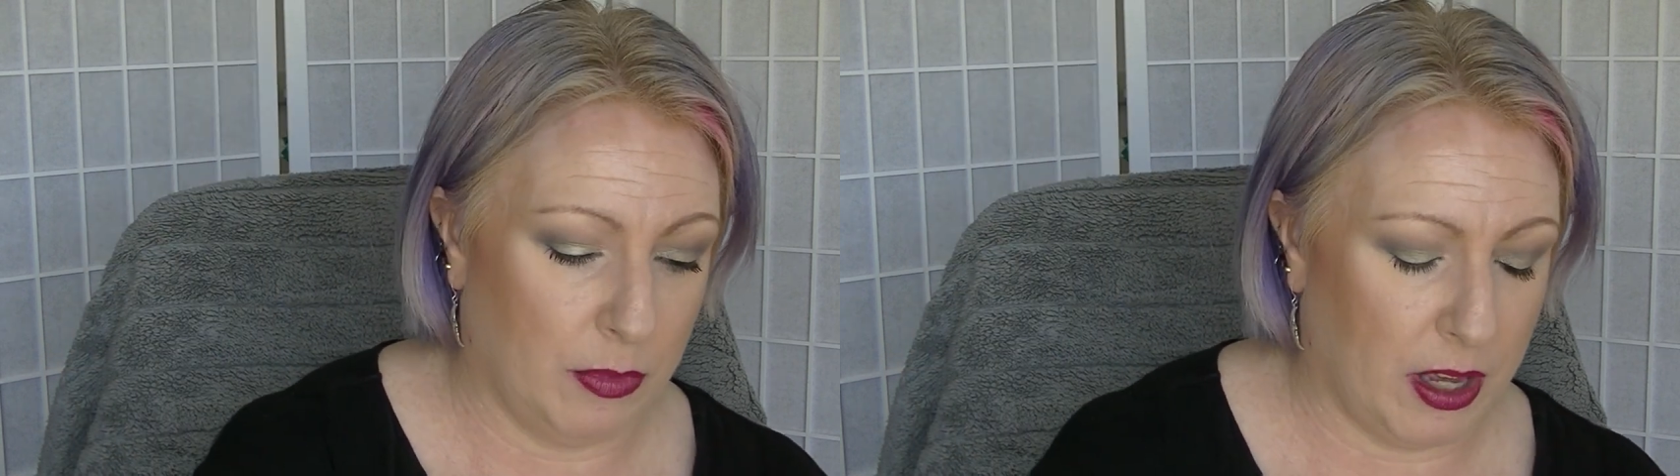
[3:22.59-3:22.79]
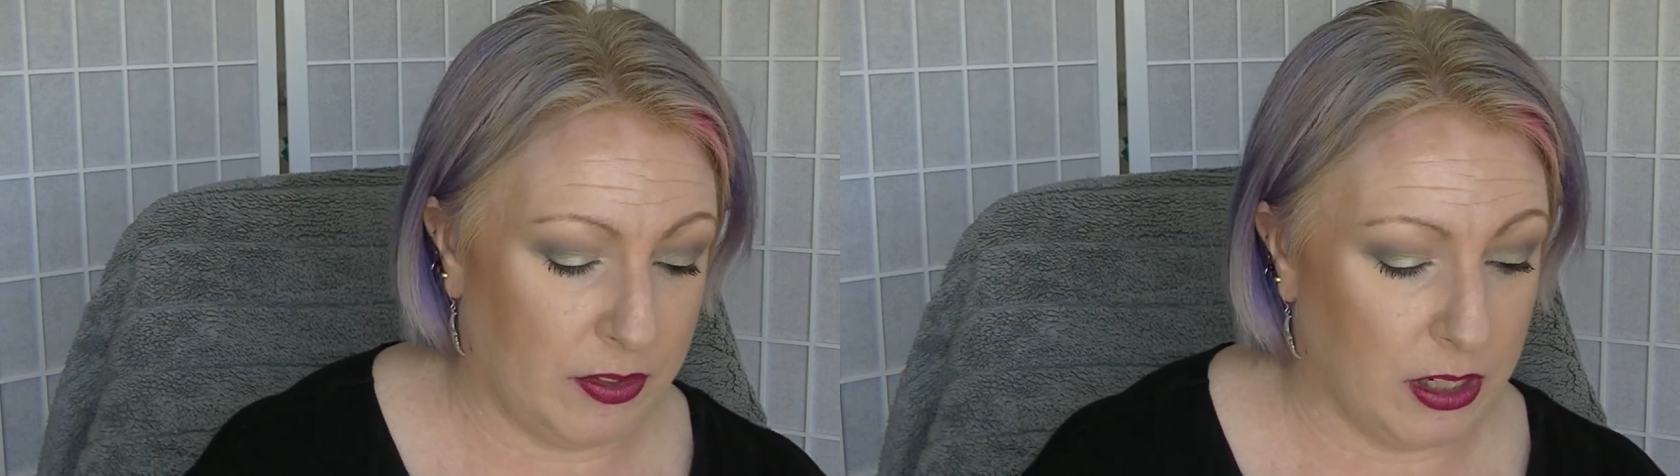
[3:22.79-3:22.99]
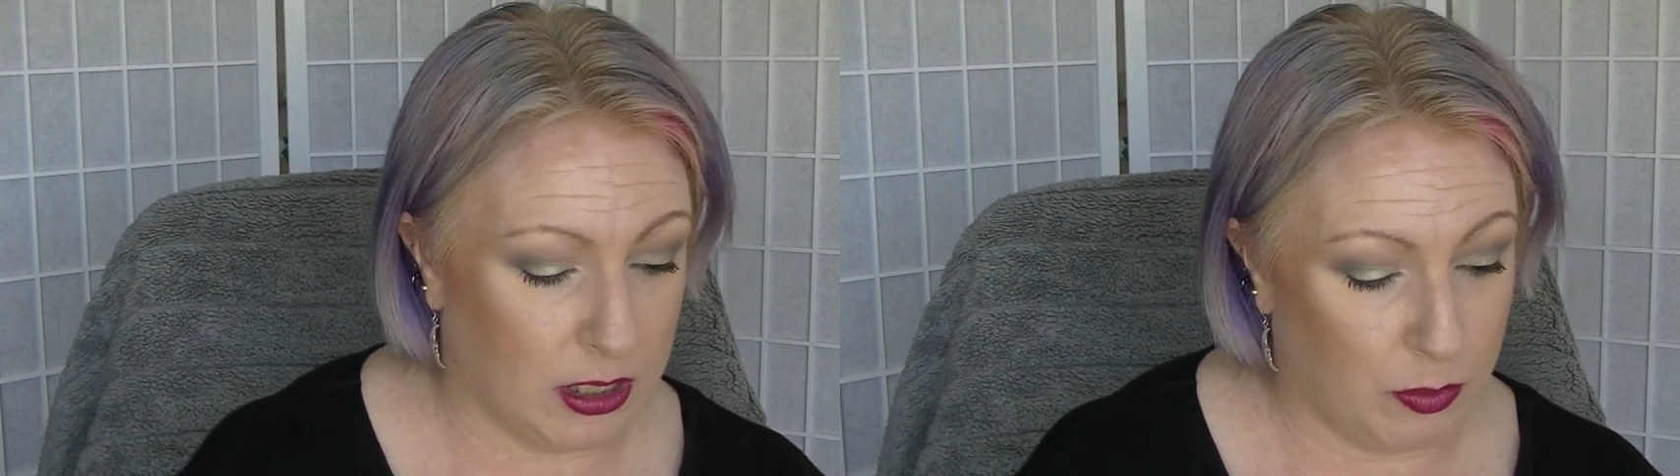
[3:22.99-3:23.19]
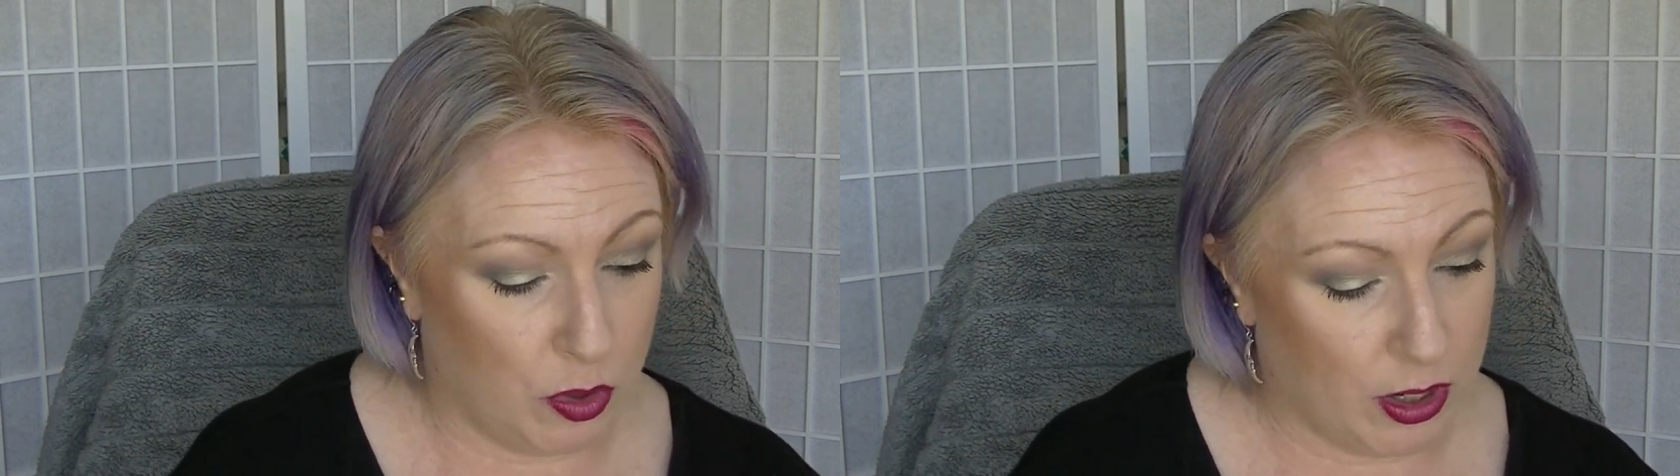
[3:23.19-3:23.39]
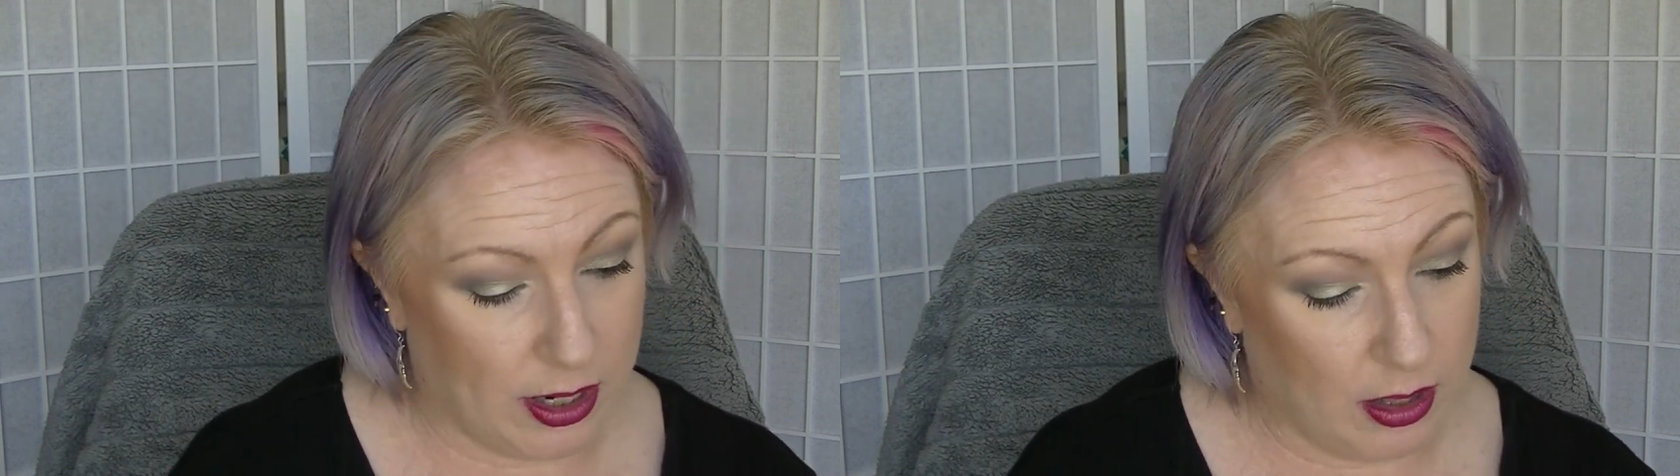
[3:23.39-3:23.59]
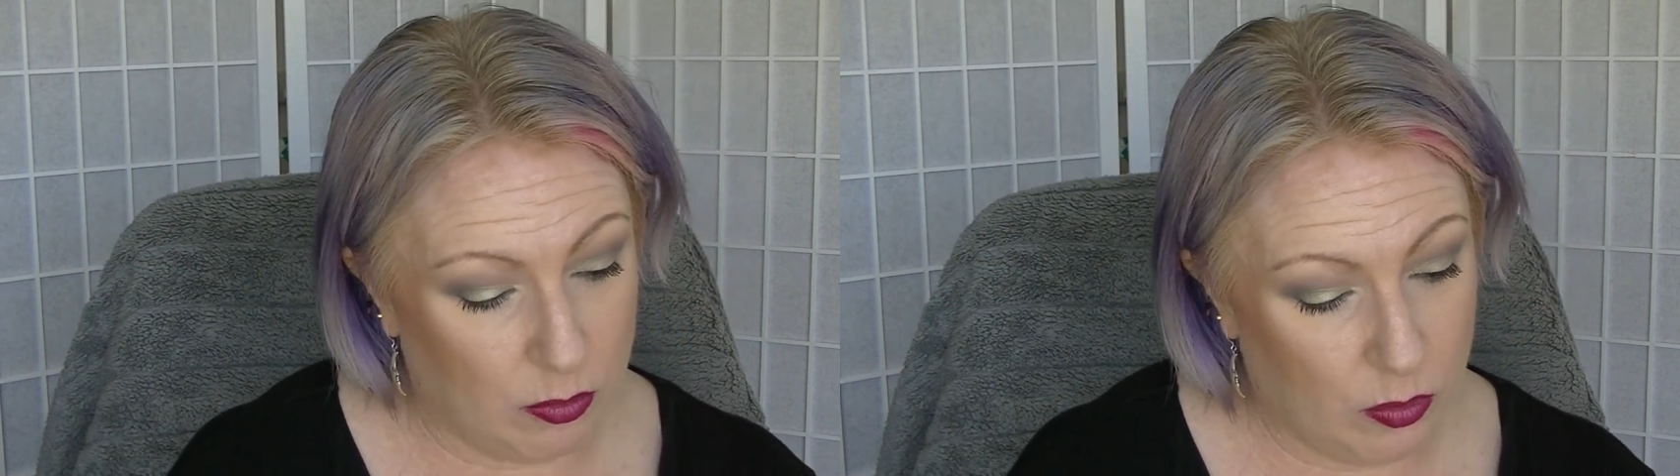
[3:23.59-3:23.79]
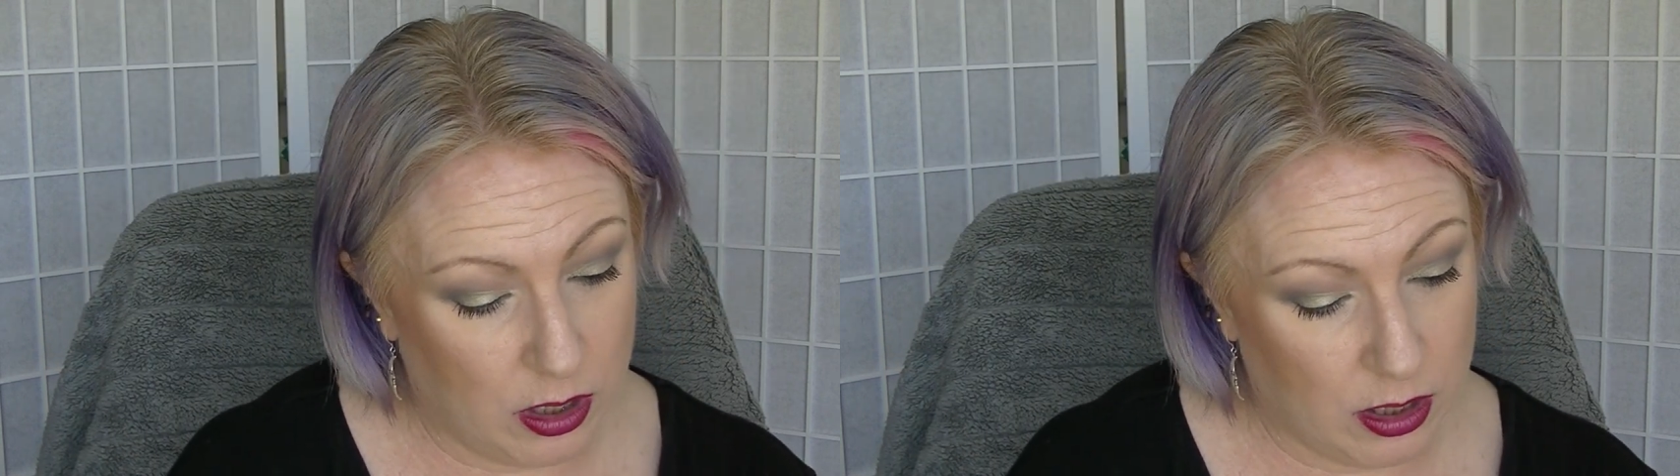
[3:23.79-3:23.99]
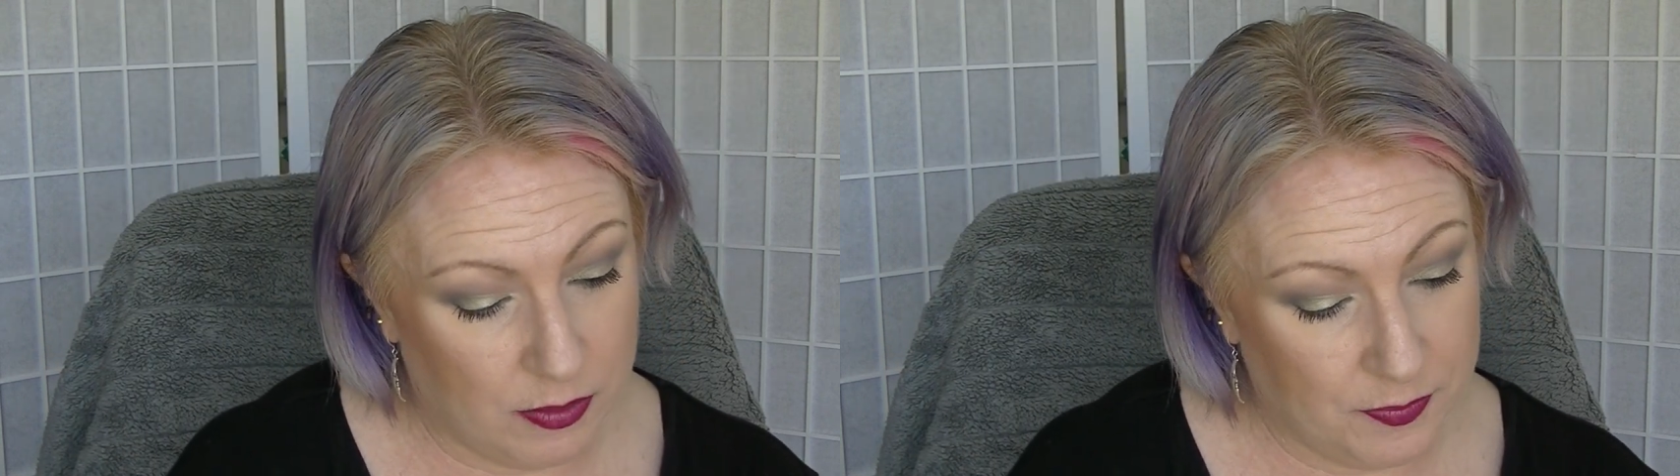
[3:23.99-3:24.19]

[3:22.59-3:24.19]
I've since bought another one.